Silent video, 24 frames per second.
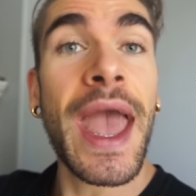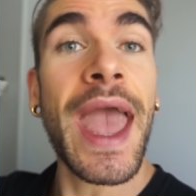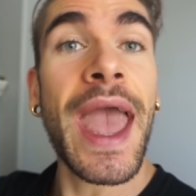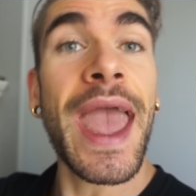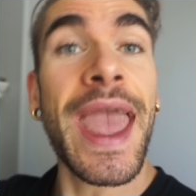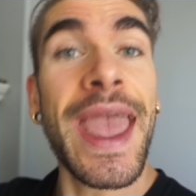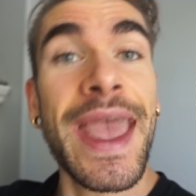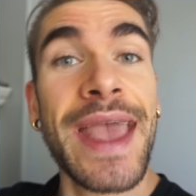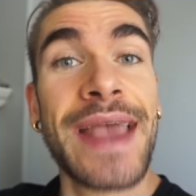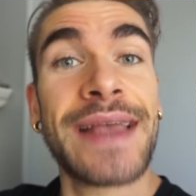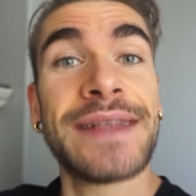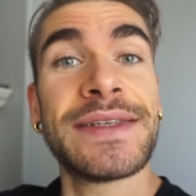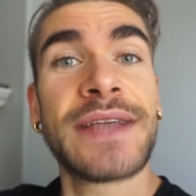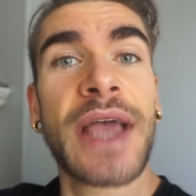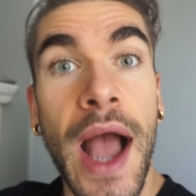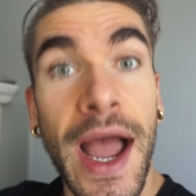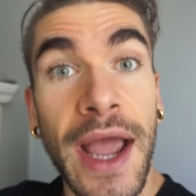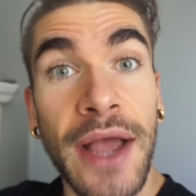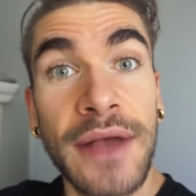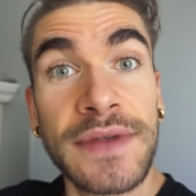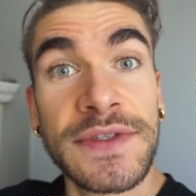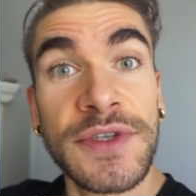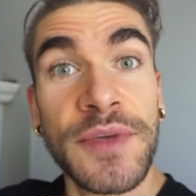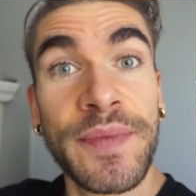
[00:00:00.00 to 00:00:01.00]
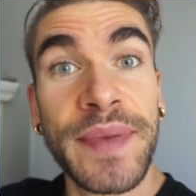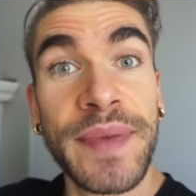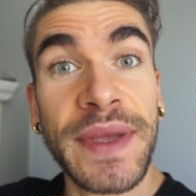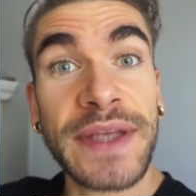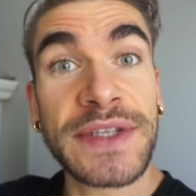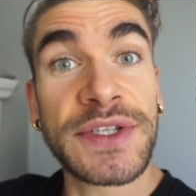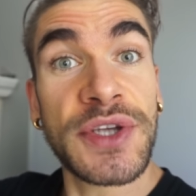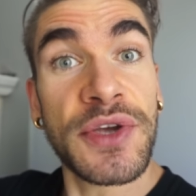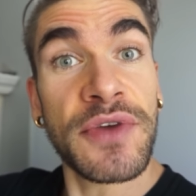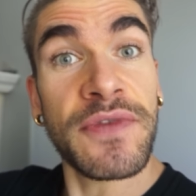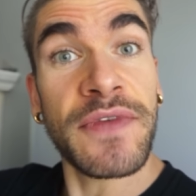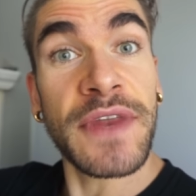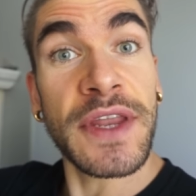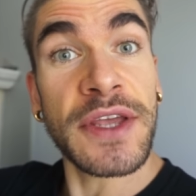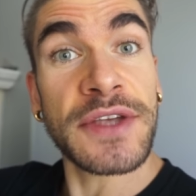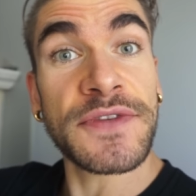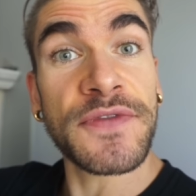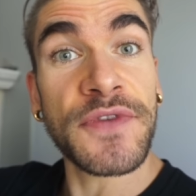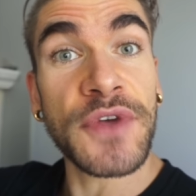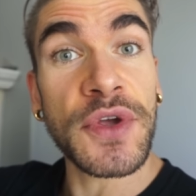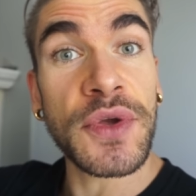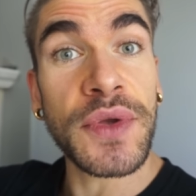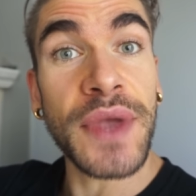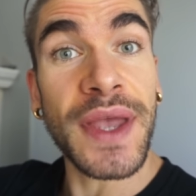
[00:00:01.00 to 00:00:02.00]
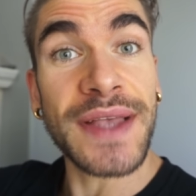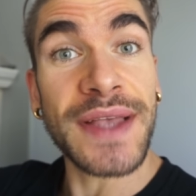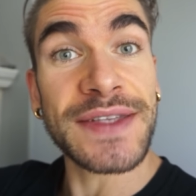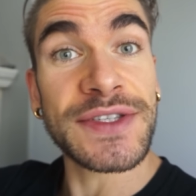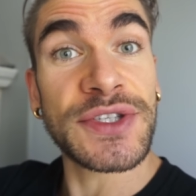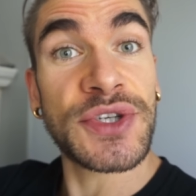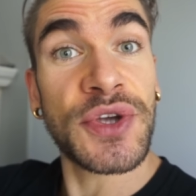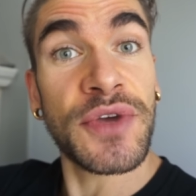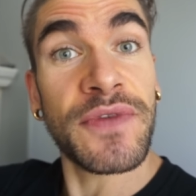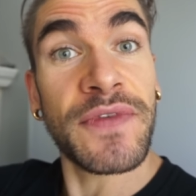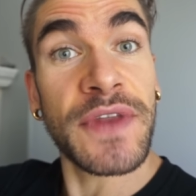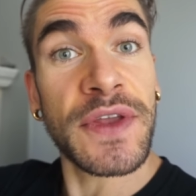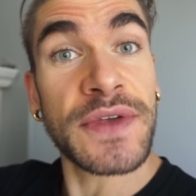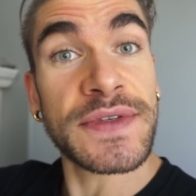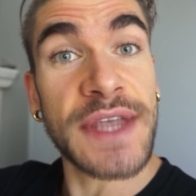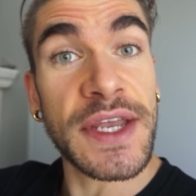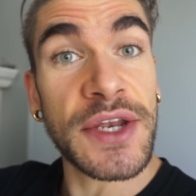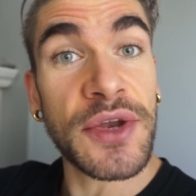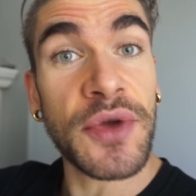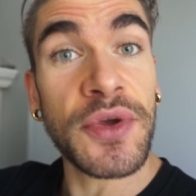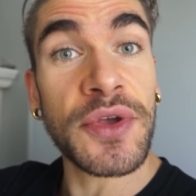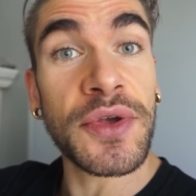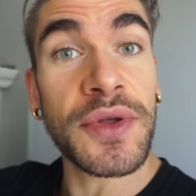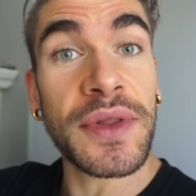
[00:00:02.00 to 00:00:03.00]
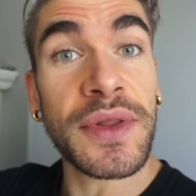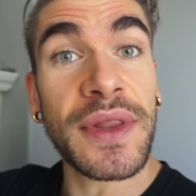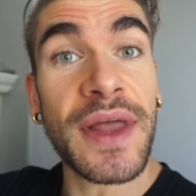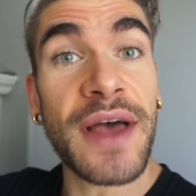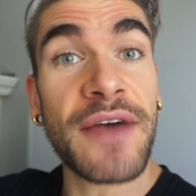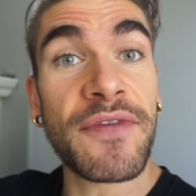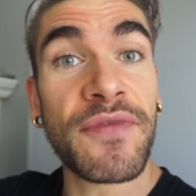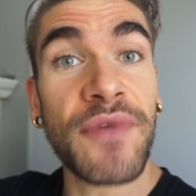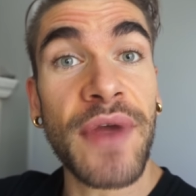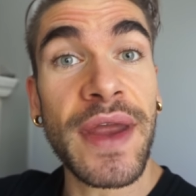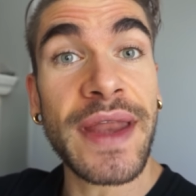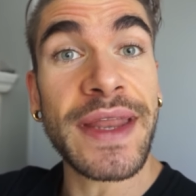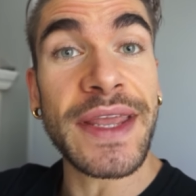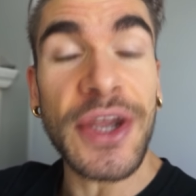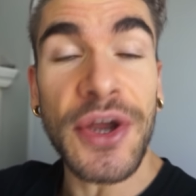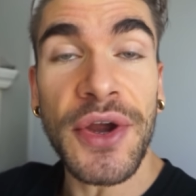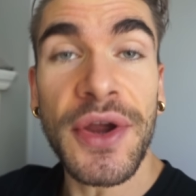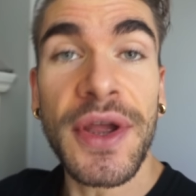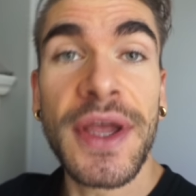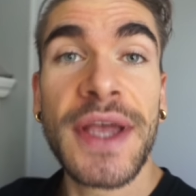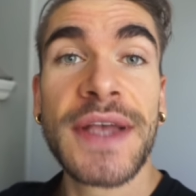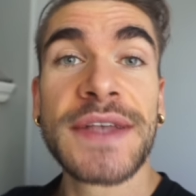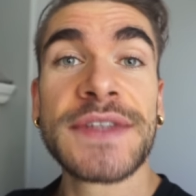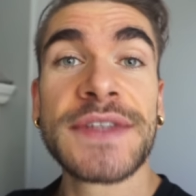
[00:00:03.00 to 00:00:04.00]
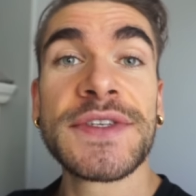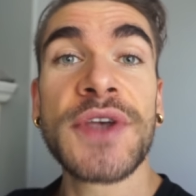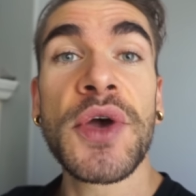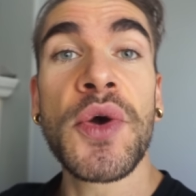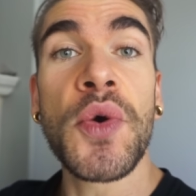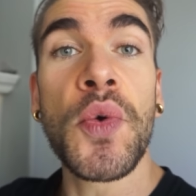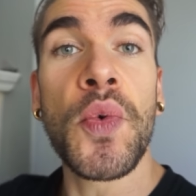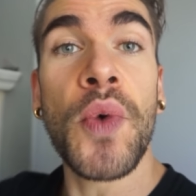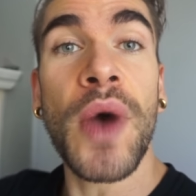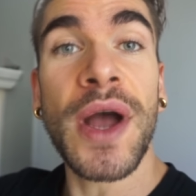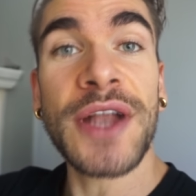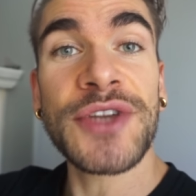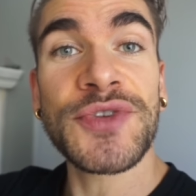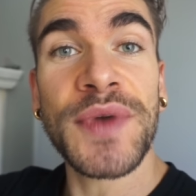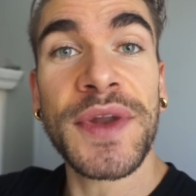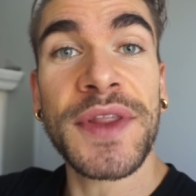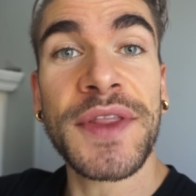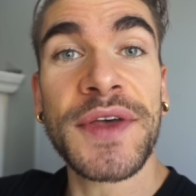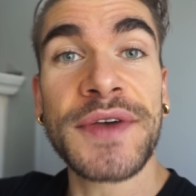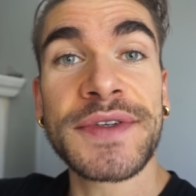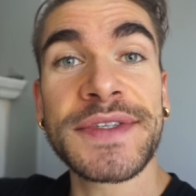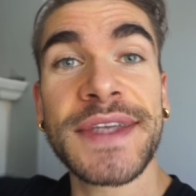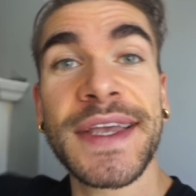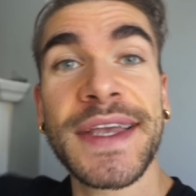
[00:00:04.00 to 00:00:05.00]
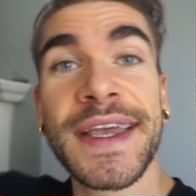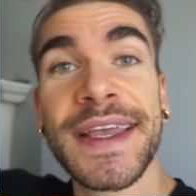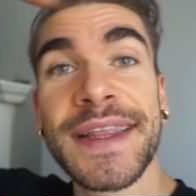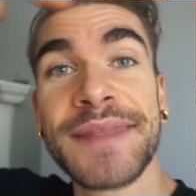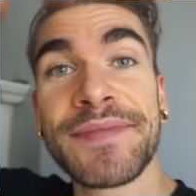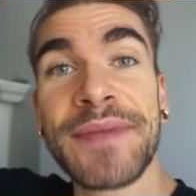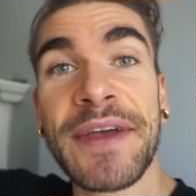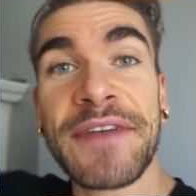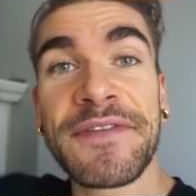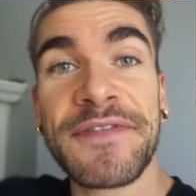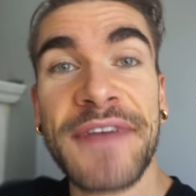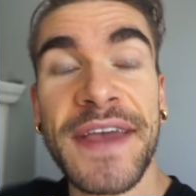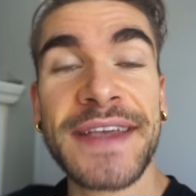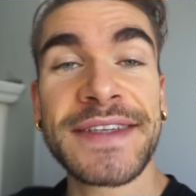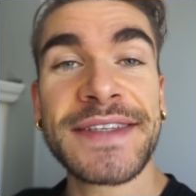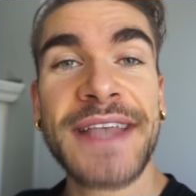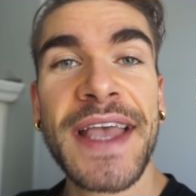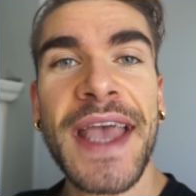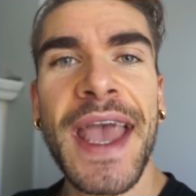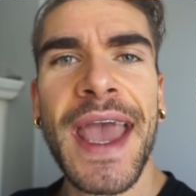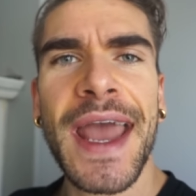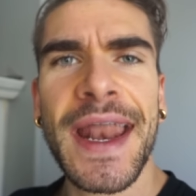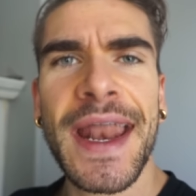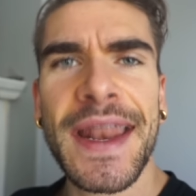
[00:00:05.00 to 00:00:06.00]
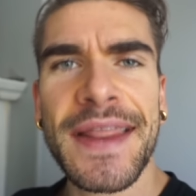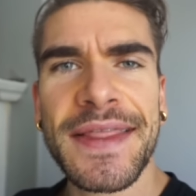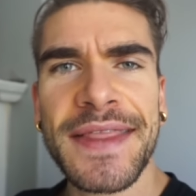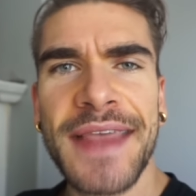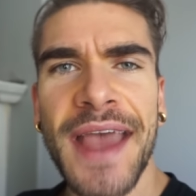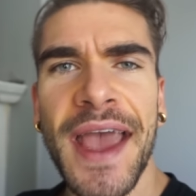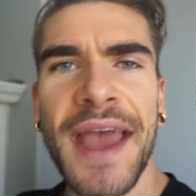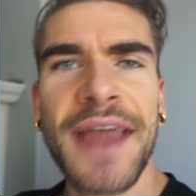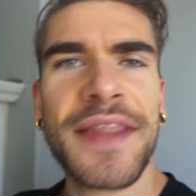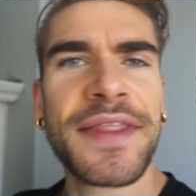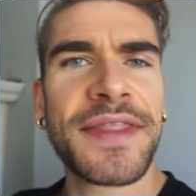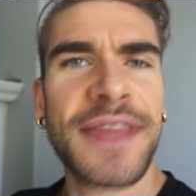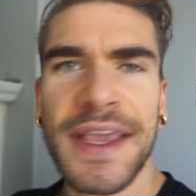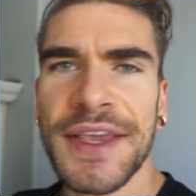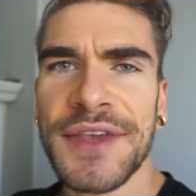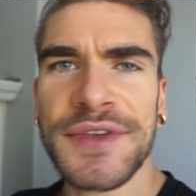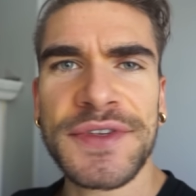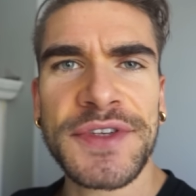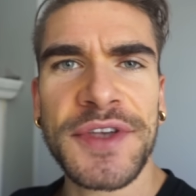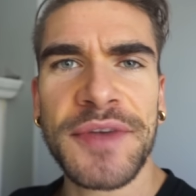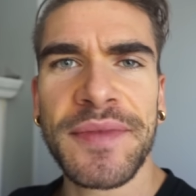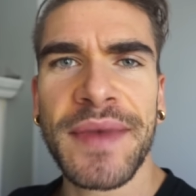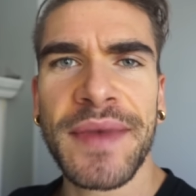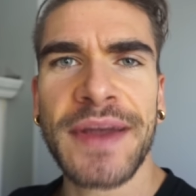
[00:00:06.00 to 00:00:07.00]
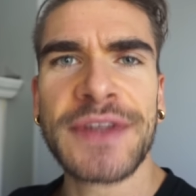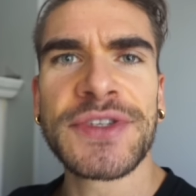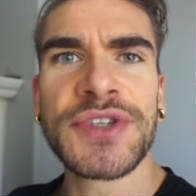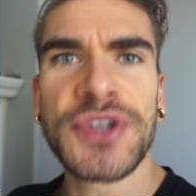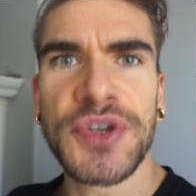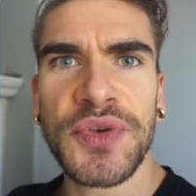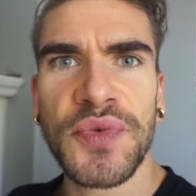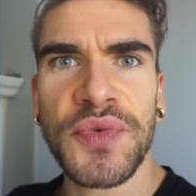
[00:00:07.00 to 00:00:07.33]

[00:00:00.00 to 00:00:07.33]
And I also picked 2 videos for you. Yes, 2 videos I know you'll love right here. So watch one of those, hit my face. And at that, thank you so much. You